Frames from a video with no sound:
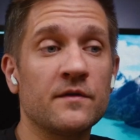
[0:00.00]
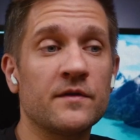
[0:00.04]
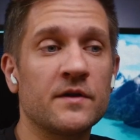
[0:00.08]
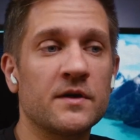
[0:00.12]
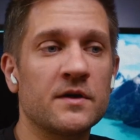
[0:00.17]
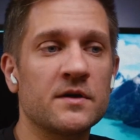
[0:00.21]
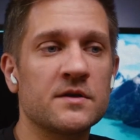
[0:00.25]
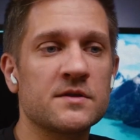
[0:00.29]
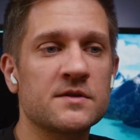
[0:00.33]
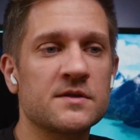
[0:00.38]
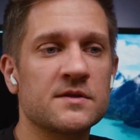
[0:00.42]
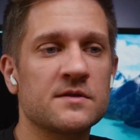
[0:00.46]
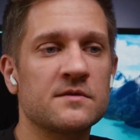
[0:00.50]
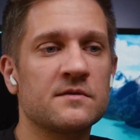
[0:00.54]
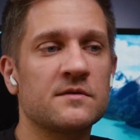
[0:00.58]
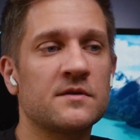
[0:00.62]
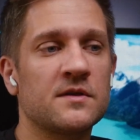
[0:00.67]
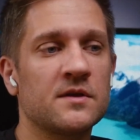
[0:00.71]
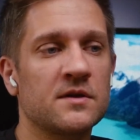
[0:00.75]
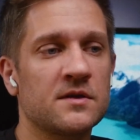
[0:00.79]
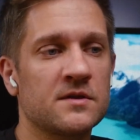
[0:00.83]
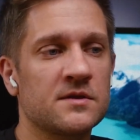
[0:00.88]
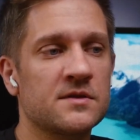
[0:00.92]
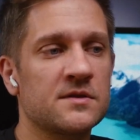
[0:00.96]
there
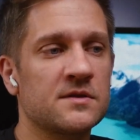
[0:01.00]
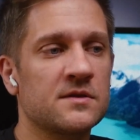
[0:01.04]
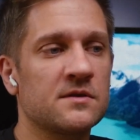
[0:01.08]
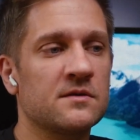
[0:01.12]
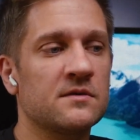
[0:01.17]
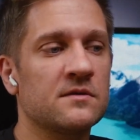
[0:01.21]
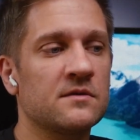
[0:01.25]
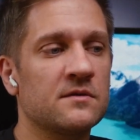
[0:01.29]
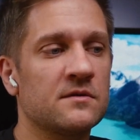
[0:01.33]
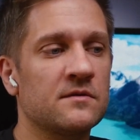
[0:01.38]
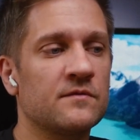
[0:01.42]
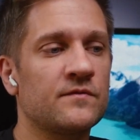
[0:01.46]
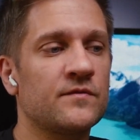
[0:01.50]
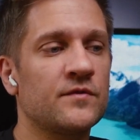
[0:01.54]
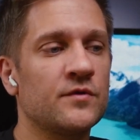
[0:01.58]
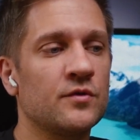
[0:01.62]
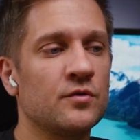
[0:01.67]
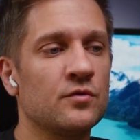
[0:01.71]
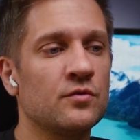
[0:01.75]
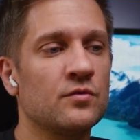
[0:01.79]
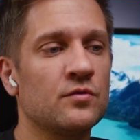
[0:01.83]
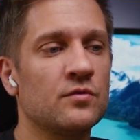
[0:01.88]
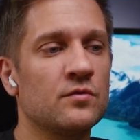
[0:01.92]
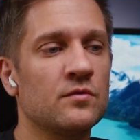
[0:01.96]
is a
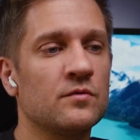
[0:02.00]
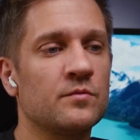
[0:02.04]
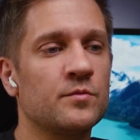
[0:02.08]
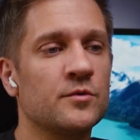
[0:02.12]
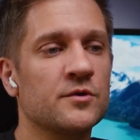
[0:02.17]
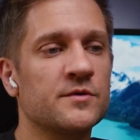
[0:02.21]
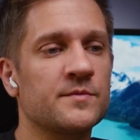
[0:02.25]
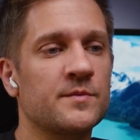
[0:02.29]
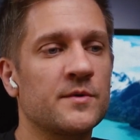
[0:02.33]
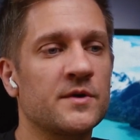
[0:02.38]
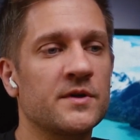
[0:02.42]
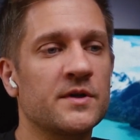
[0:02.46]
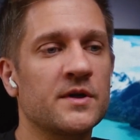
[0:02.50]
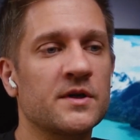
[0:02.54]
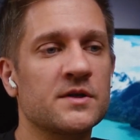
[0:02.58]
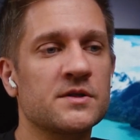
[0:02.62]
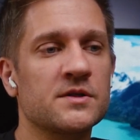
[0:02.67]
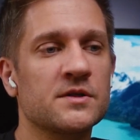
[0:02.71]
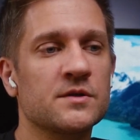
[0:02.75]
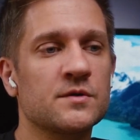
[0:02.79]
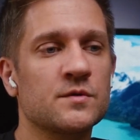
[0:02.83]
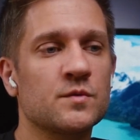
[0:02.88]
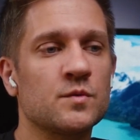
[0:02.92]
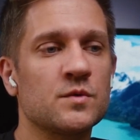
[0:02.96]
few post
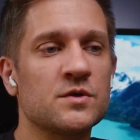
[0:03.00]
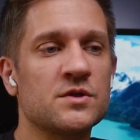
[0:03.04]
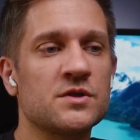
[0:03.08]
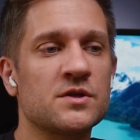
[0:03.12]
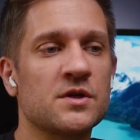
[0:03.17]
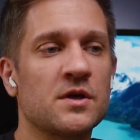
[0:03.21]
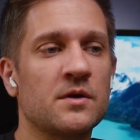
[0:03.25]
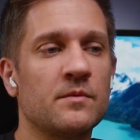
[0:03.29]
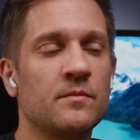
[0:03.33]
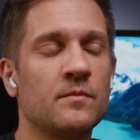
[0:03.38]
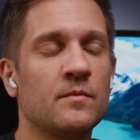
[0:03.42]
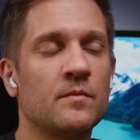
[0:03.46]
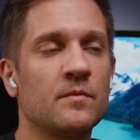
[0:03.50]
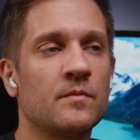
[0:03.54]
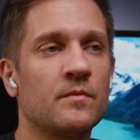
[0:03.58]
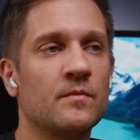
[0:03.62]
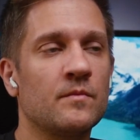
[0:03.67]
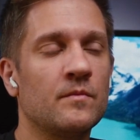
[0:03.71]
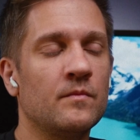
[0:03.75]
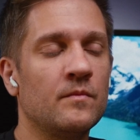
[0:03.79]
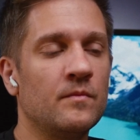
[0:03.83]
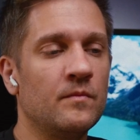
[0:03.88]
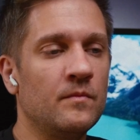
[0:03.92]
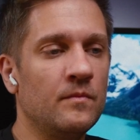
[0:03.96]
productions which I'm
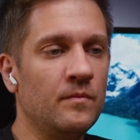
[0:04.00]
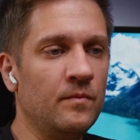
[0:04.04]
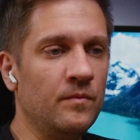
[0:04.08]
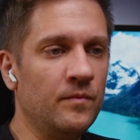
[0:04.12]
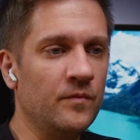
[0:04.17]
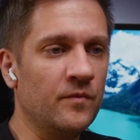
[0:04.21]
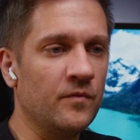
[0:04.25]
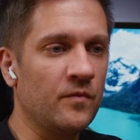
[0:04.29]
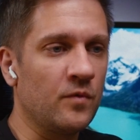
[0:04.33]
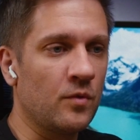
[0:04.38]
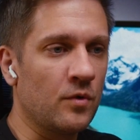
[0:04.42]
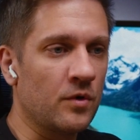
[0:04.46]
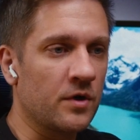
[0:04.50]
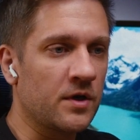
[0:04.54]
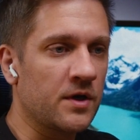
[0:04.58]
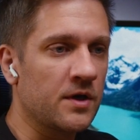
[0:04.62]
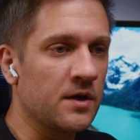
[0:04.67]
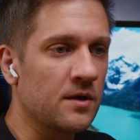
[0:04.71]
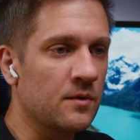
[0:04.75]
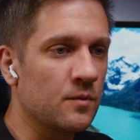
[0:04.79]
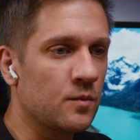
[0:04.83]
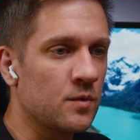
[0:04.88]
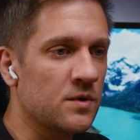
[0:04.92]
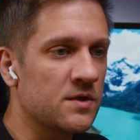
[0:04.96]

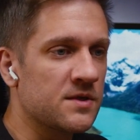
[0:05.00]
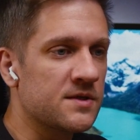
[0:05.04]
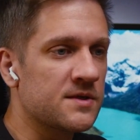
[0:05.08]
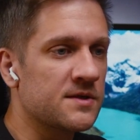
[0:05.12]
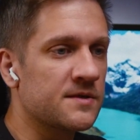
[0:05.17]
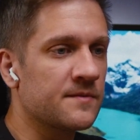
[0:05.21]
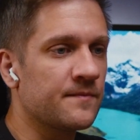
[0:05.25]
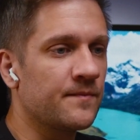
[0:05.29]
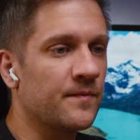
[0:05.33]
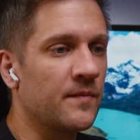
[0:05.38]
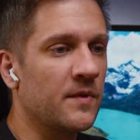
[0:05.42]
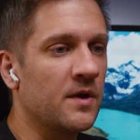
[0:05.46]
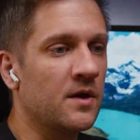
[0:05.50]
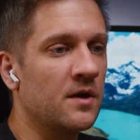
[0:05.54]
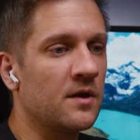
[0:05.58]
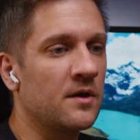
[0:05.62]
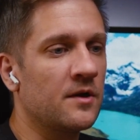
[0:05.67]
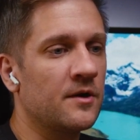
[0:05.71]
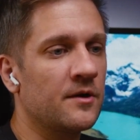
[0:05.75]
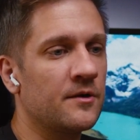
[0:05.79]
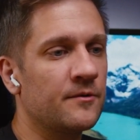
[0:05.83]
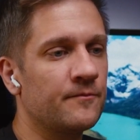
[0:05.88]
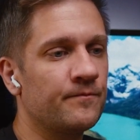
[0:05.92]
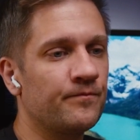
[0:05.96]
working with.
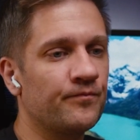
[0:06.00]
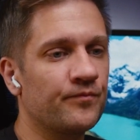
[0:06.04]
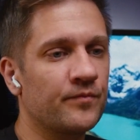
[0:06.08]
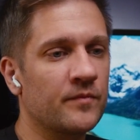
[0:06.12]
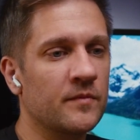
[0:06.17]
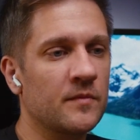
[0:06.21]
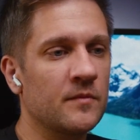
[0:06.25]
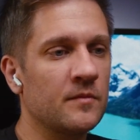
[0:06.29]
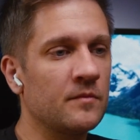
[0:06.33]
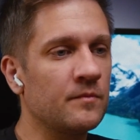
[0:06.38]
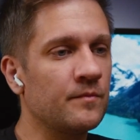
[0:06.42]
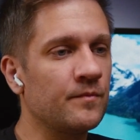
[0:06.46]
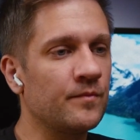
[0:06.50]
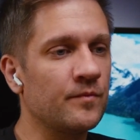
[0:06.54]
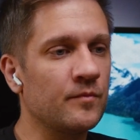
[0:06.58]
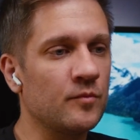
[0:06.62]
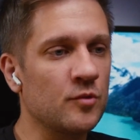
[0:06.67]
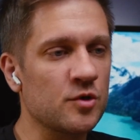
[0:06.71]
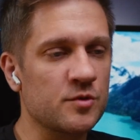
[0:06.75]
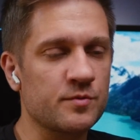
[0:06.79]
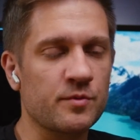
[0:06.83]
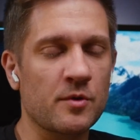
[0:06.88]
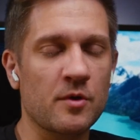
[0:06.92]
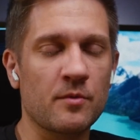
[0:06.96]

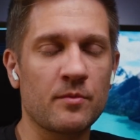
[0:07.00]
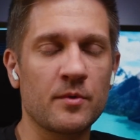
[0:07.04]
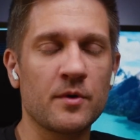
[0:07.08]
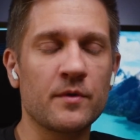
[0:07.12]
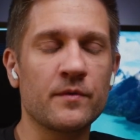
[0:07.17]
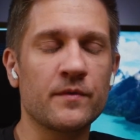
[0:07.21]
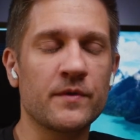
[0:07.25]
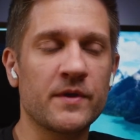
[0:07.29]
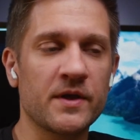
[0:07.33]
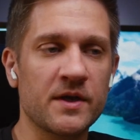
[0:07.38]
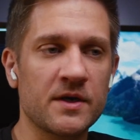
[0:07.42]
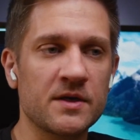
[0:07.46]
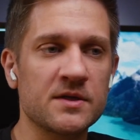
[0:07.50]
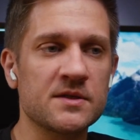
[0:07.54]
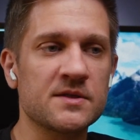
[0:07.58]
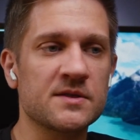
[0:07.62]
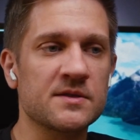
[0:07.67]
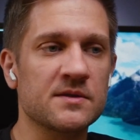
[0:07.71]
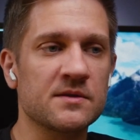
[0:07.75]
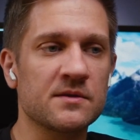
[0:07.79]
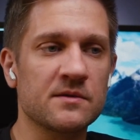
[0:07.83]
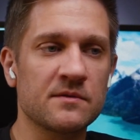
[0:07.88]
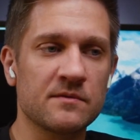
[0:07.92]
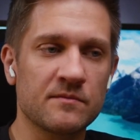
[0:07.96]
Most probably there
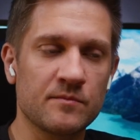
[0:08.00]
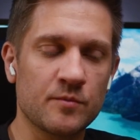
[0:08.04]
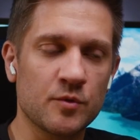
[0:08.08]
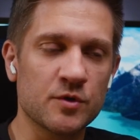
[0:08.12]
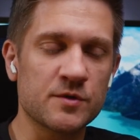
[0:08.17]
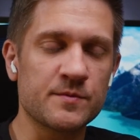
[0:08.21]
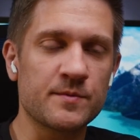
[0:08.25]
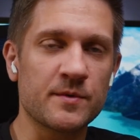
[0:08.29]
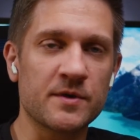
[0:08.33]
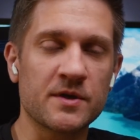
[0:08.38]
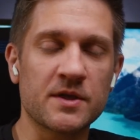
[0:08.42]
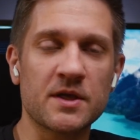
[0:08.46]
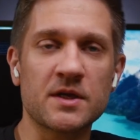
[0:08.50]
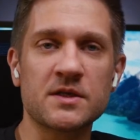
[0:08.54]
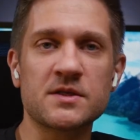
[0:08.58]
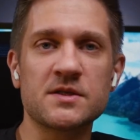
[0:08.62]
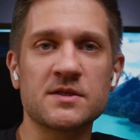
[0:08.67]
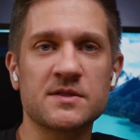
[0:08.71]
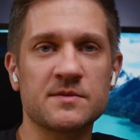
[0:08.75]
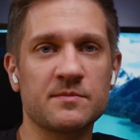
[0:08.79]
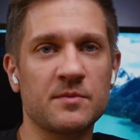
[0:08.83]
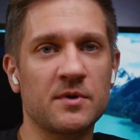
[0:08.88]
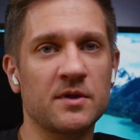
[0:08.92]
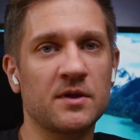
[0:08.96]
is post
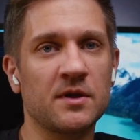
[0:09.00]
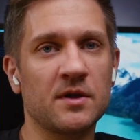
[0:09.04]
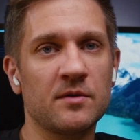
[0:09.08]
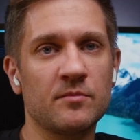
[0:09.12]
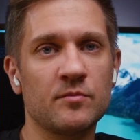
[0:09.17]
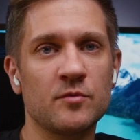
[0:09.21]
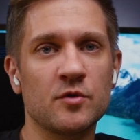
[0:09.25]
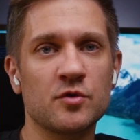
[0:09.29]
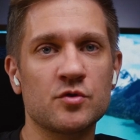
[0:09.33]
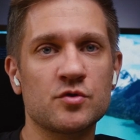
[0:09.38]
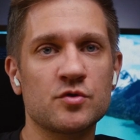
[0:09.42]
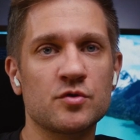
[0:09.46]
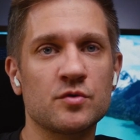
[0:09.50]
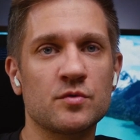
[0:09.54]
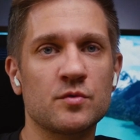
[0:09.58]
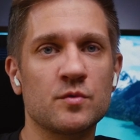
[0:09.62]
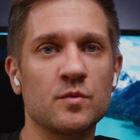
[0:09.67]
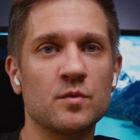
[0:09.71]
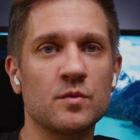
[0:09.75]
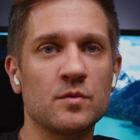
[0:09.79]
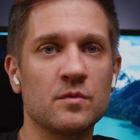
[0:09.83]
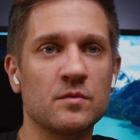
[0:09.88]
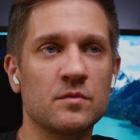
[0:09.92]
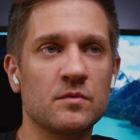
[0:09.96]
productions, but I'm not
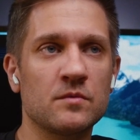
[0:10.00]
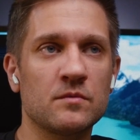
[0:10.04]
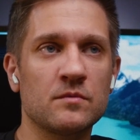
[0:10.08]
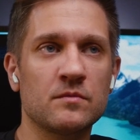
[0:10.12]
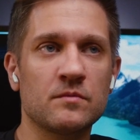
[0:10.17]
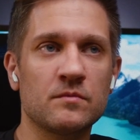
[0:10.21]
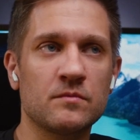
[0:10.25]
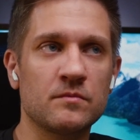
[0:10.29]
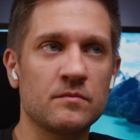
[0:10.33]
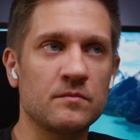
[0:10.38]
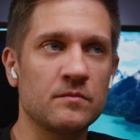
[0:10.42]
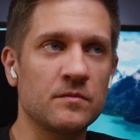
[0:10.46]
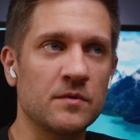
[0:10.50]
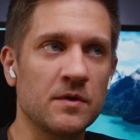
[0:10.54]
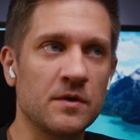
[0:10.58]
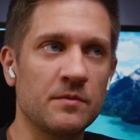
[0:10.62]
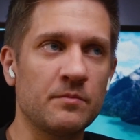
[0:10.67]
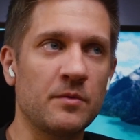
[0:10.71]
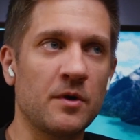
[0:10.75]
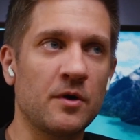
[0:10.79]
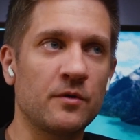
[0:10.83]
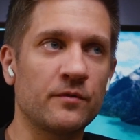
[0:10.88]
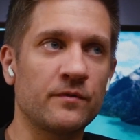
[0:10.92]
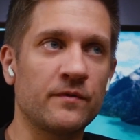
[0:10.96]
sure
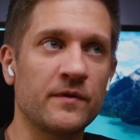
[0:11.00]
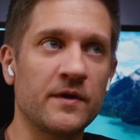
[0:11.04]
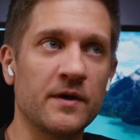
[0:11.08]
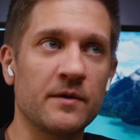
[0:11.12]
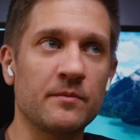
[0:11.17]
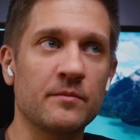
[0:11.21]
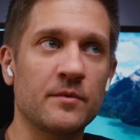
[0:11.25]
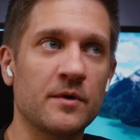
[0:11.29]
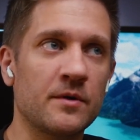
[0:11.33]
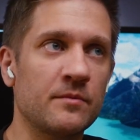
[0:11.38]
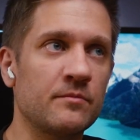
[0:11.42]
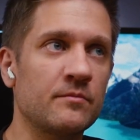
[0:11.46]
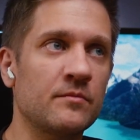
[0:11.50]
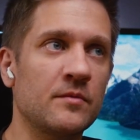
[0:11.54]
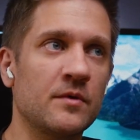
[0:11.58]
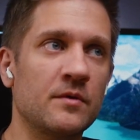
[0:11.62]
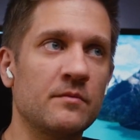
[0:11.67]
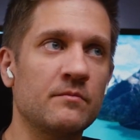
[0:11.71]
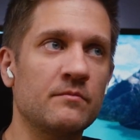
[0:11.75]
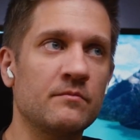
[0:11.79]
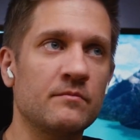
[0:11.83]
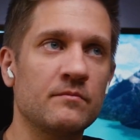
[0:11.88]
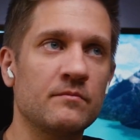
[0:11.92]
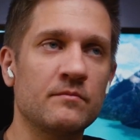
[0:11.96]
about them.
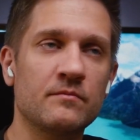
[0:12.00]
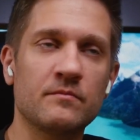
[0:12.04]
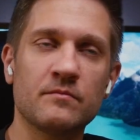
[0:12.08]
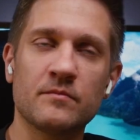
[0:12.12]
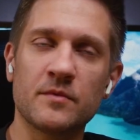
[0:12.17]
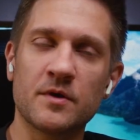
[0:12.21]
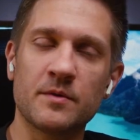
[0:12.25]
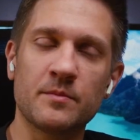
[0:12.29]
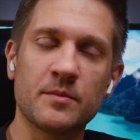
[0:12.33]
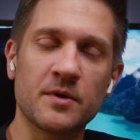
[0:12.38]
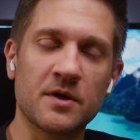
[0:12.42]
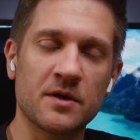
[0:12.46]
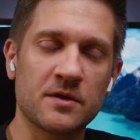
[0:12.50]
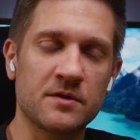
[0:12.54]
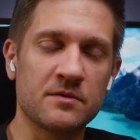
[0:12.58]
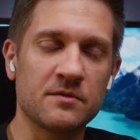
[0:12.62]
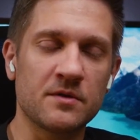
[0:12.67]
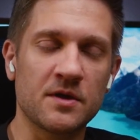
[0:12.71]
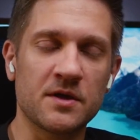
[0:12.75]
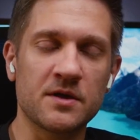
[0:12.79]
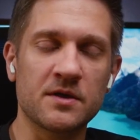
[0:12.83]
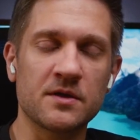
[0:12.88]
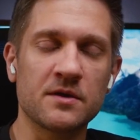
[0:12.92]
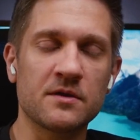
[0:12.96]
Maybe I
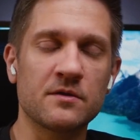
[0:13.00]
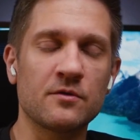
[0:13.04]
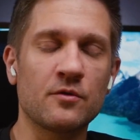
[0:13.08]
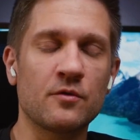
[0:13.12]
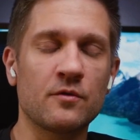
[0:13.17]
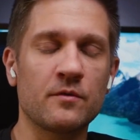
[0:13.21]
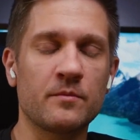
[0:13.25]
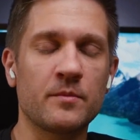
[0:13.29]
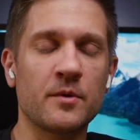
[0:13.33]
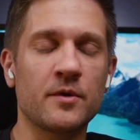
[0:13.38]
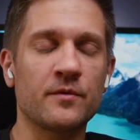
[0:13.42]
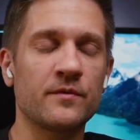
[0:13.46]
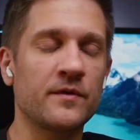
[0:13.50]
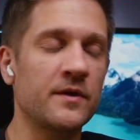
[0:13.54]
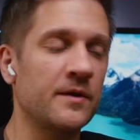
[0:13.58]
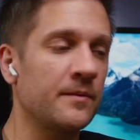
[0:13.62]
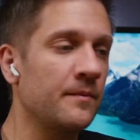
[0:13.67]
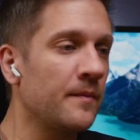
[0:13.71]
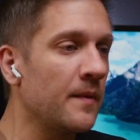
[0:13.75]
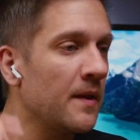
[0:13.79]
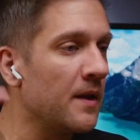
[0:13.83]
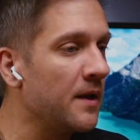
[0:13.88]
didn't know about them.